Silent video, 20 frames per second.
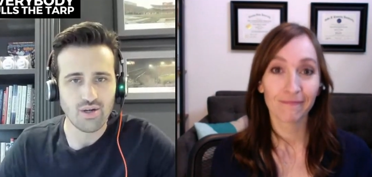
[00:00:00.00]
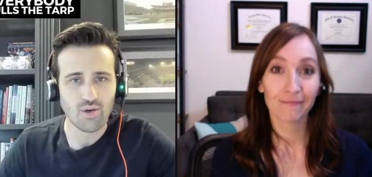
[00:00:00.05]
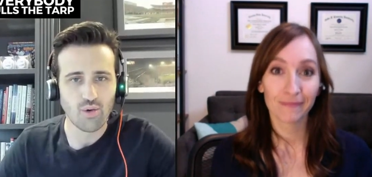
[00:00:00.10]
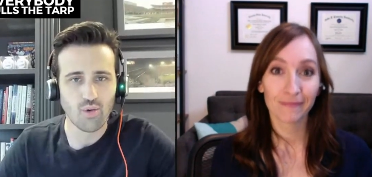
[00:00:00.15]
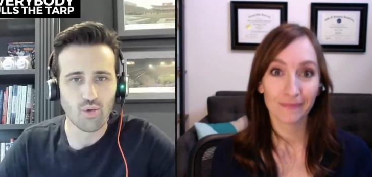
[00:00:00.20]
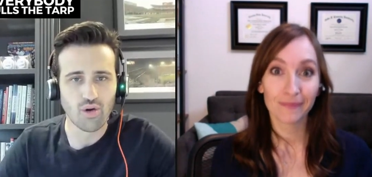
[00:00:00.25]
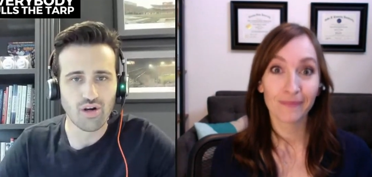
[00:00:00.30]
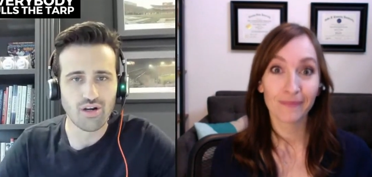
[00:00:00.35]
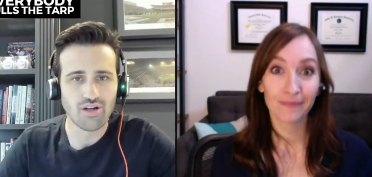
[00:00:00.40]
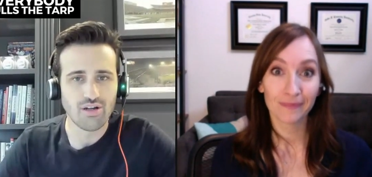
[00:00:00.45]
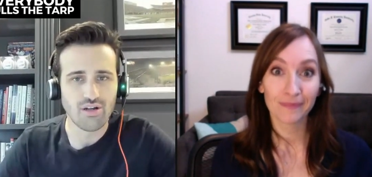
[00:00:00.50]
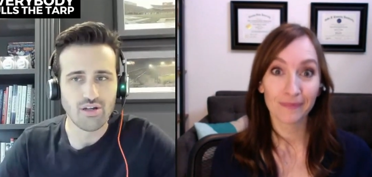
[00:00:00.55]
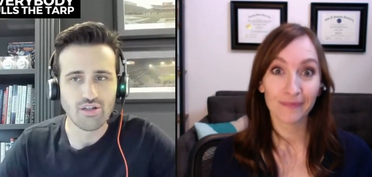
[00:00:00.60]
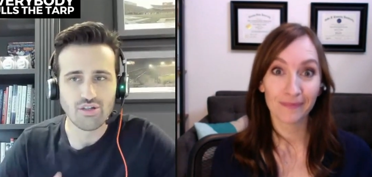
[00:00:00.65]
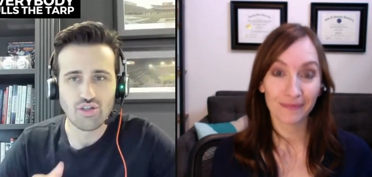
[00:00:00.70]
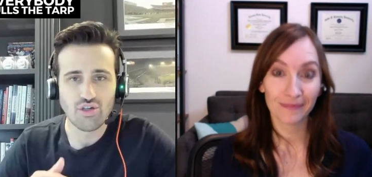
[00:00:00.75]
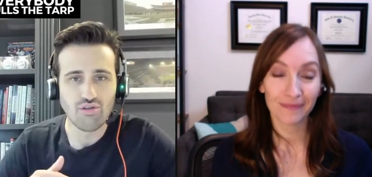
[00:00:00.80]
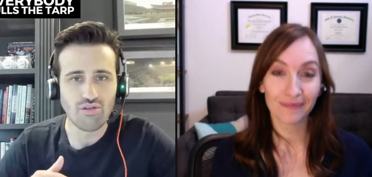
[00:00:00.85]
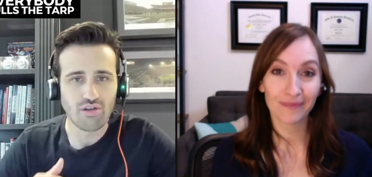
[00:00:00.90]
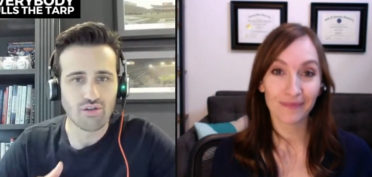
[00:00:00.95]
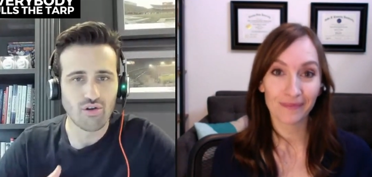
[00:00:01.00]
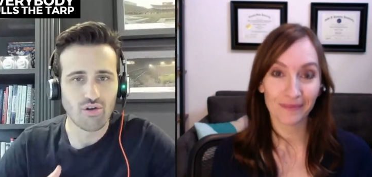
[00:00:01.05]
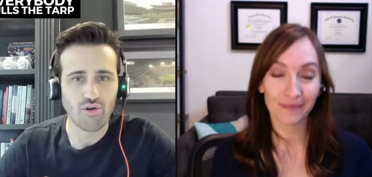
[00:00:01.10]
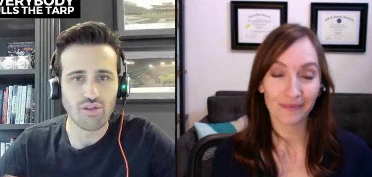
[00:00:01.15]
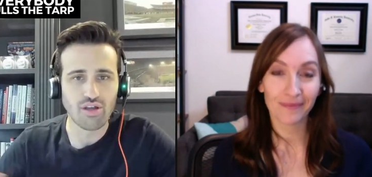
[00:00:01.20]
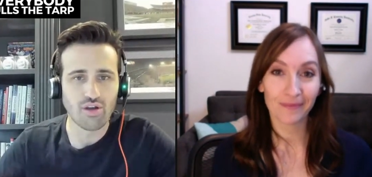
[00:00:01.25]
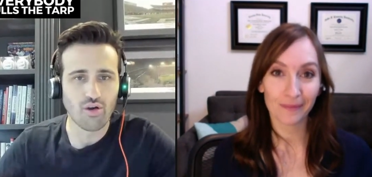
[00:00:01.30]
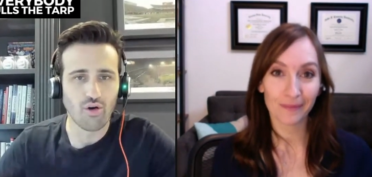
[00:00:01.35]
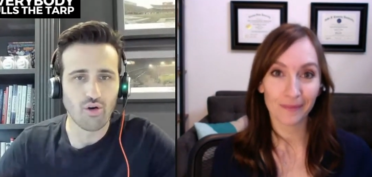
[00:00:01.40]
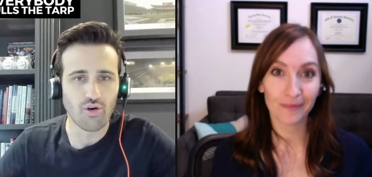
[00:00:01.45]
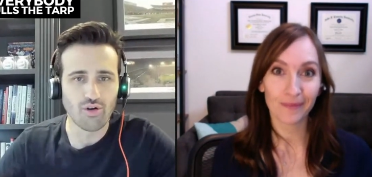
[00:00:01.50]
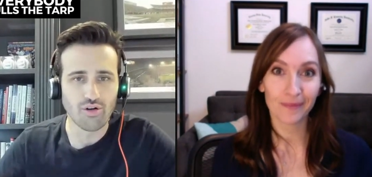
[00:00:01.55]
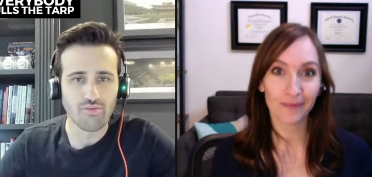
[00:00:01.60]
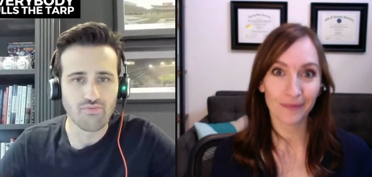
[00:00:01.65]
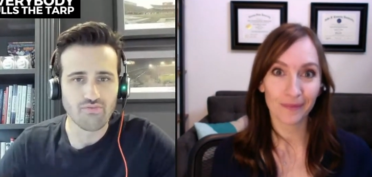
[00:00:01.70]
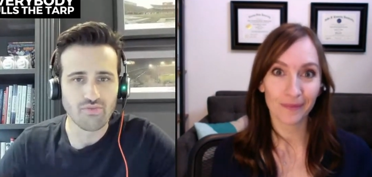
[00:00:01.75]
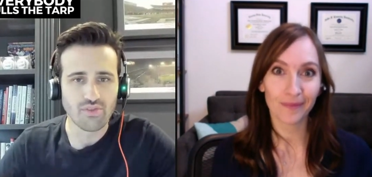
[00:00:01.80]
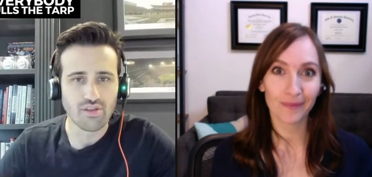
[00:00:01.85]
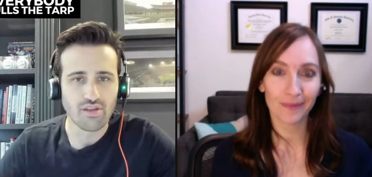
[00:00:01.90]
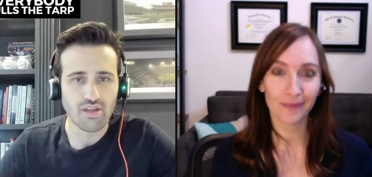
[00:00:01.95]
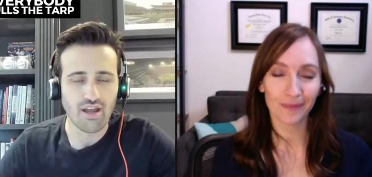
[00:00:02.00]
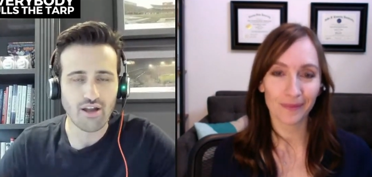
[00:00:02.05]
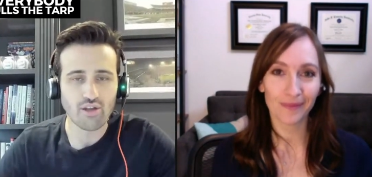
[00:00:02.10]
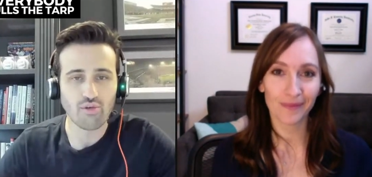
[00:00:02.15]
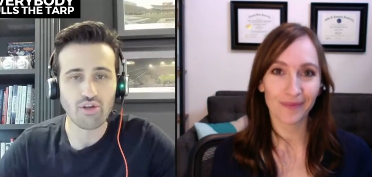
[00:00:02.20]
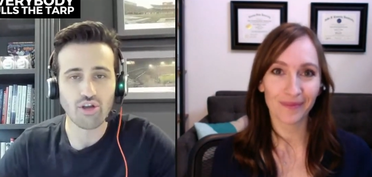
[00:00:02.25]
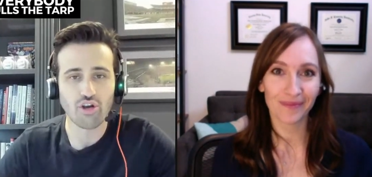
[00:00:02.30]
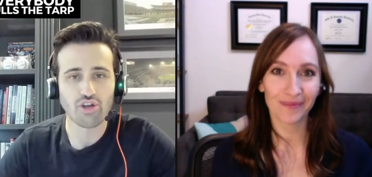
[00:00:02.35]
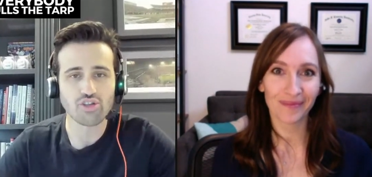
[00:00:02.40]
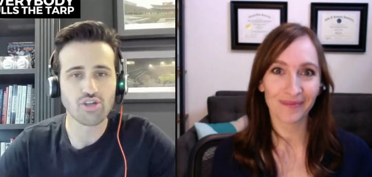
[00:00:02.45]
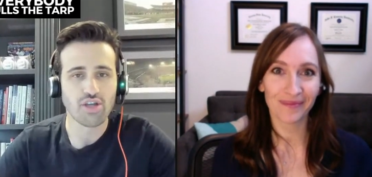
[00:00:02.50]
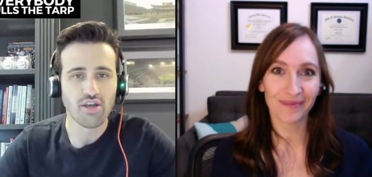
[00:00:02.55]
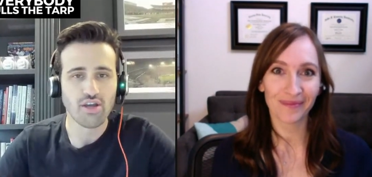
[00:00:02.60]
Speaker 1: or do you throw the goal out the window because